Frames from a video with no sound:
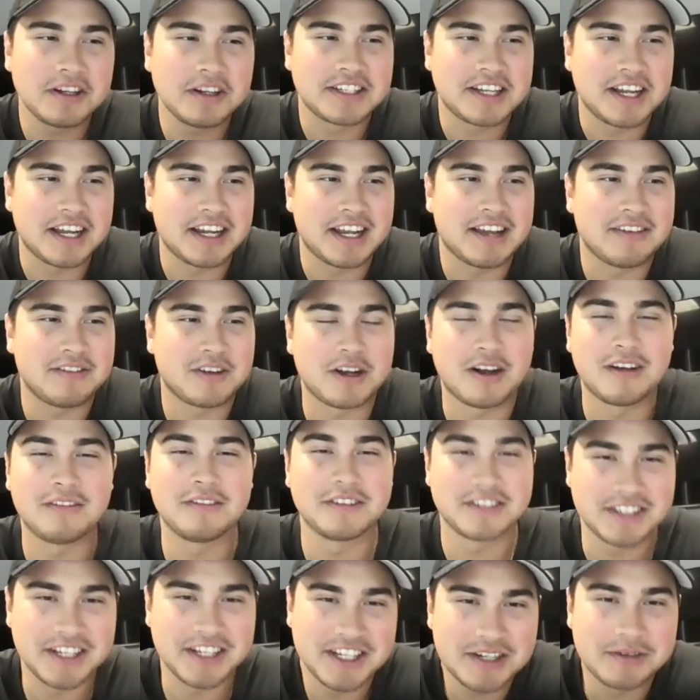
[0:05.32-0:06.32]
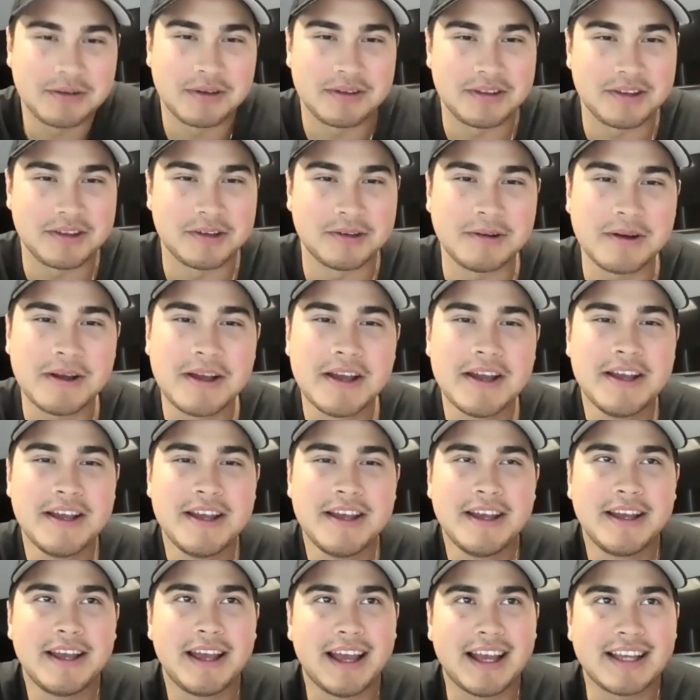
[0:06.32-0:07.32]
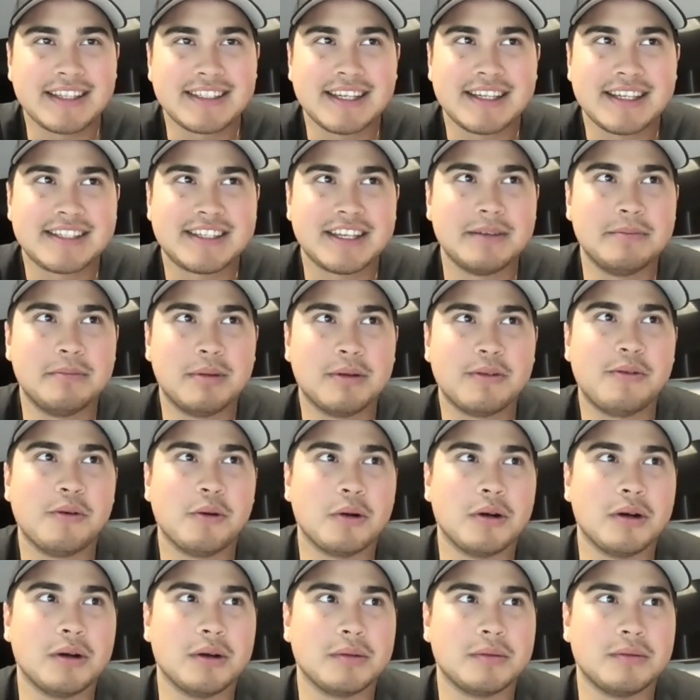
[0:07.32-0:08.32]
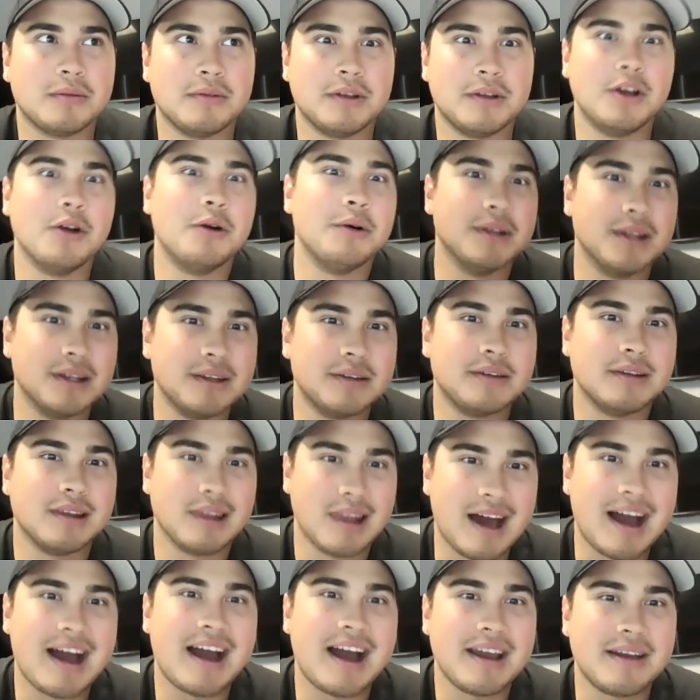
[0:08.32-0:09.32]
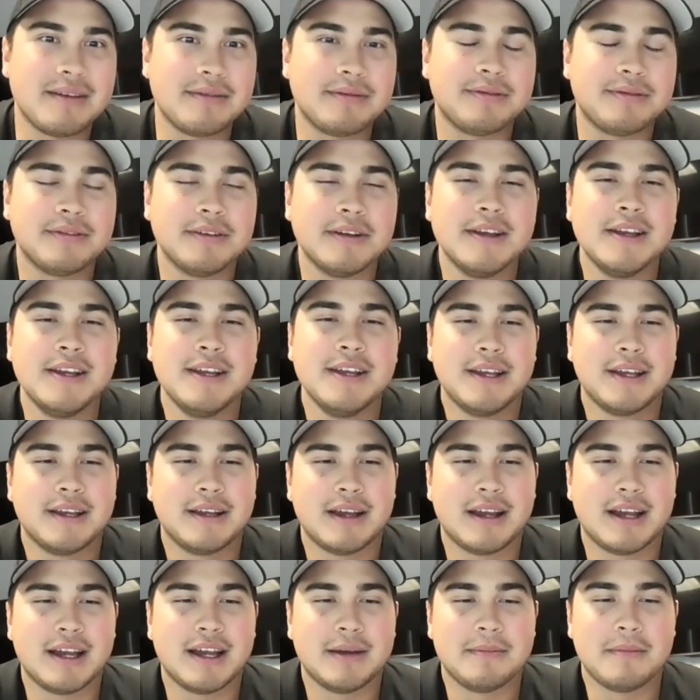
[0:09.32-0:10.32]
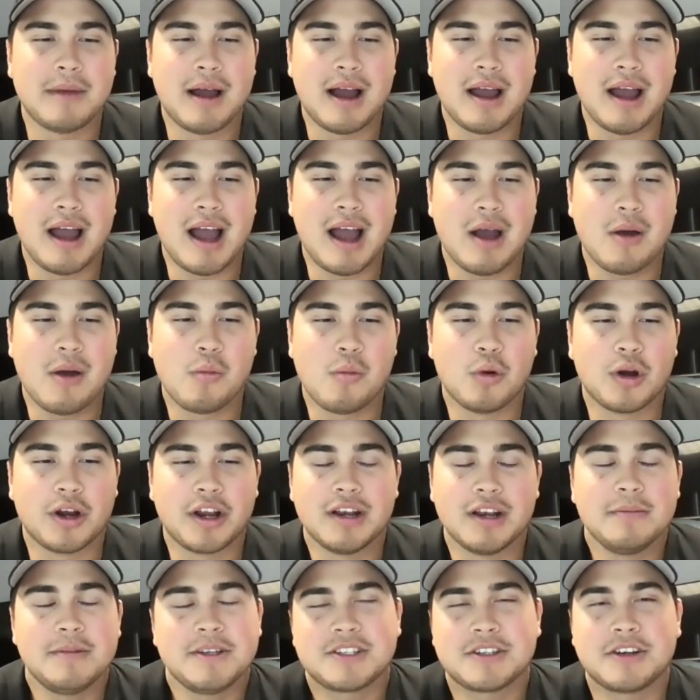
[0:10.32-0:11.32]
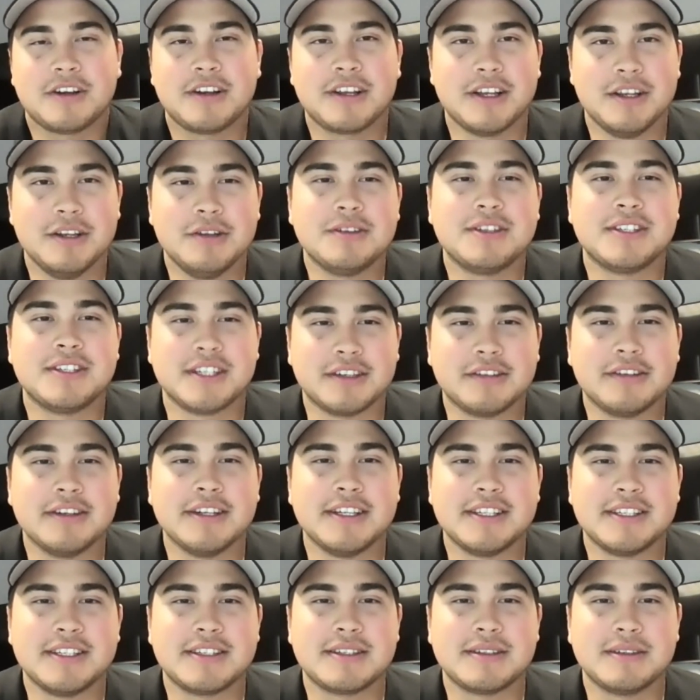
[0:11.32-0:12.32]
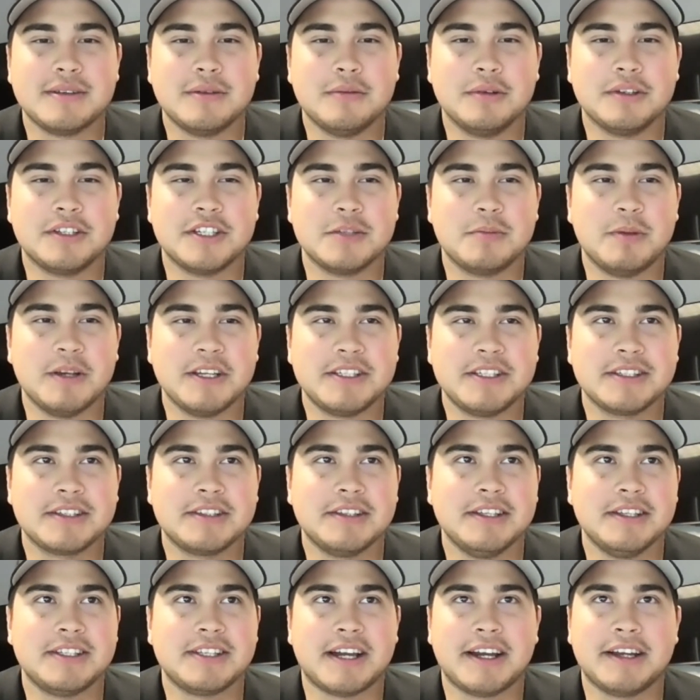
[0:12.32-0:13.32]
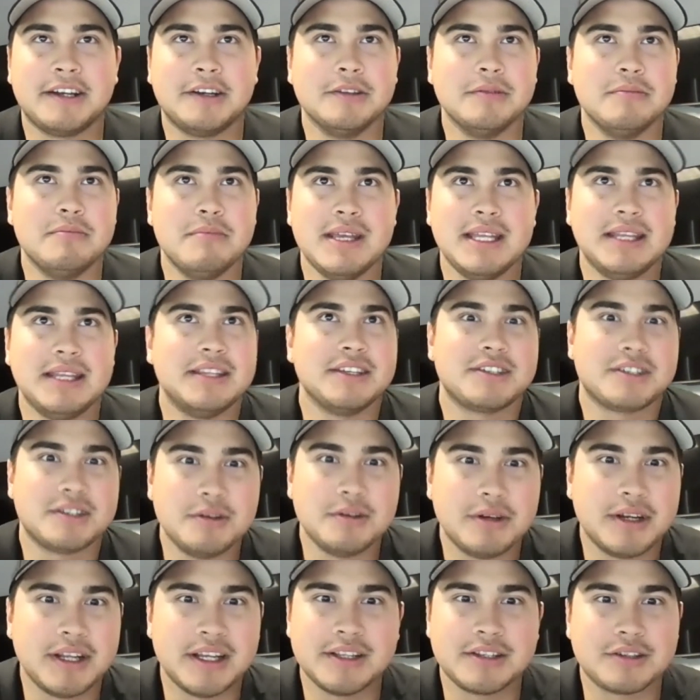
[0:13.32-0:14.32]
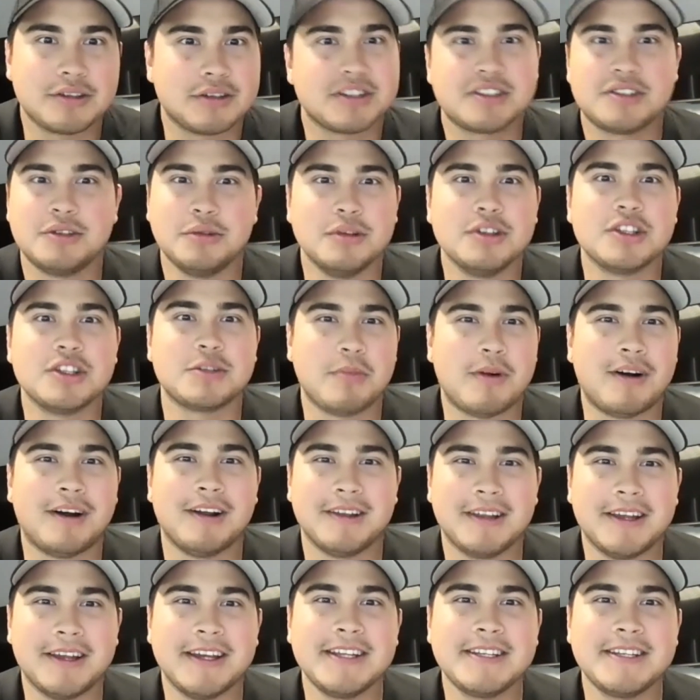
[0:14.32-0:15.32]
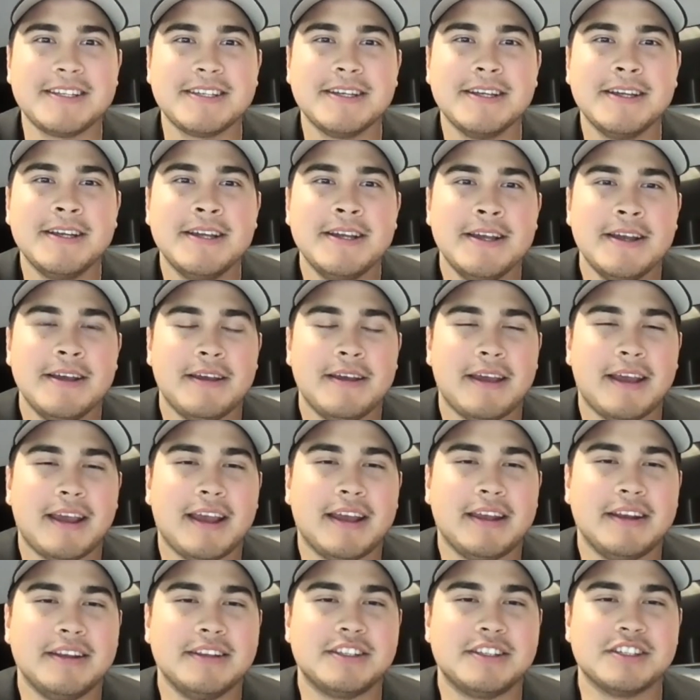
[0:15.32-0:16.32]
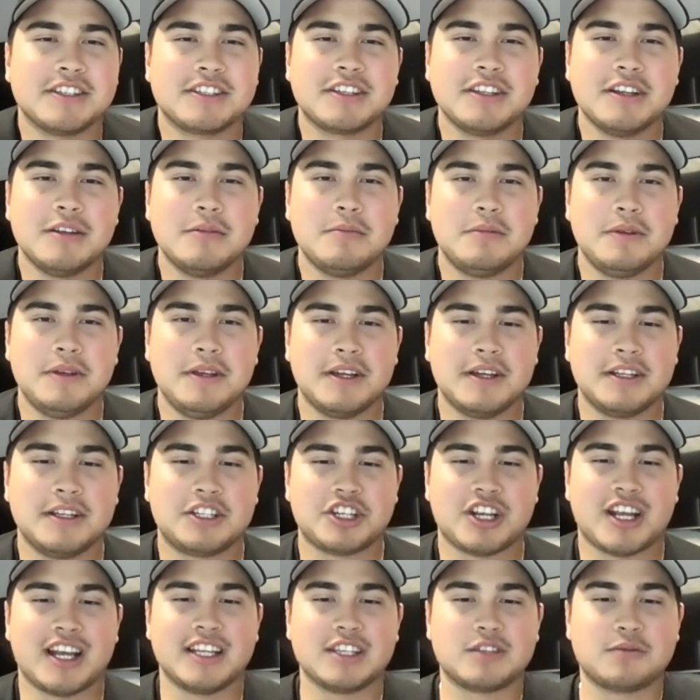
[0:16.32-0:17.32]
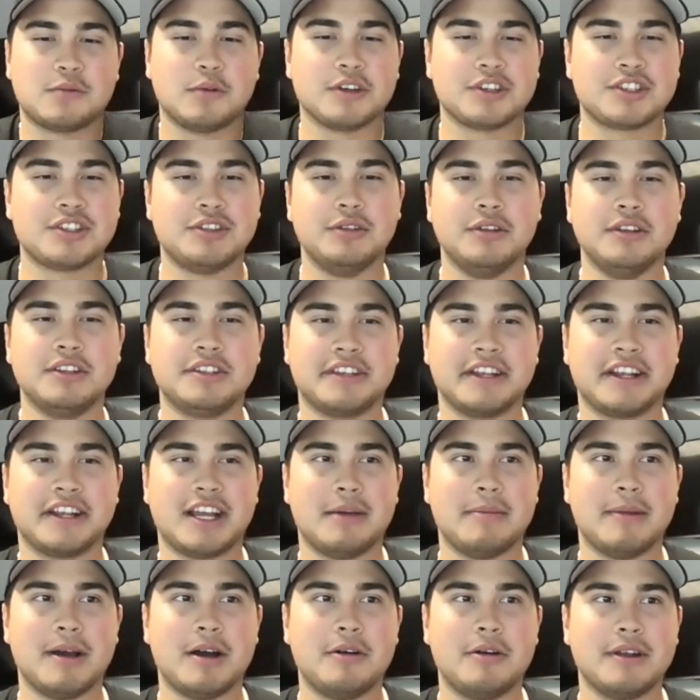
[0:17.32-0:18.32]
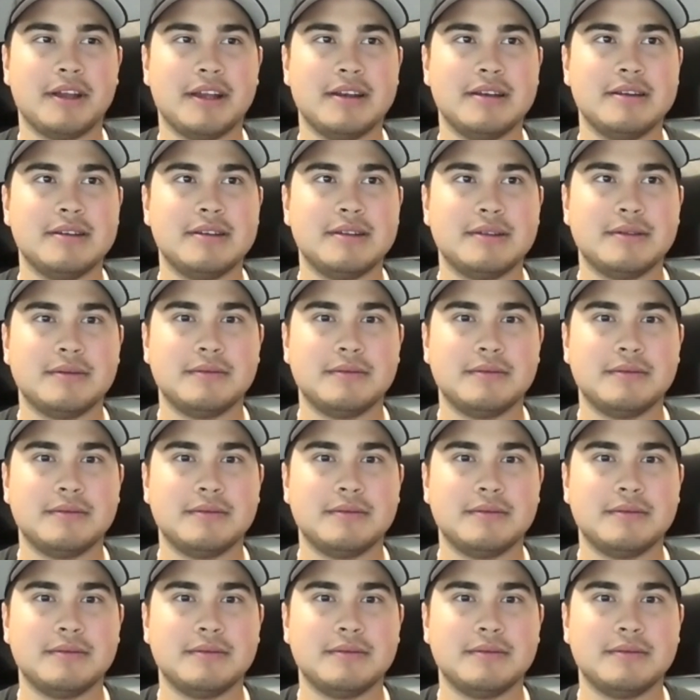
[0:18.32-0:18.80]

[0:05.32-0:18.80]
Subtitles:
to kind of have a conversation with you. As I said before going live, we're going to be starting a new series, which is basically titled Meet the Students or a Student Spotlight. And it's just going to be a chance where students can come out and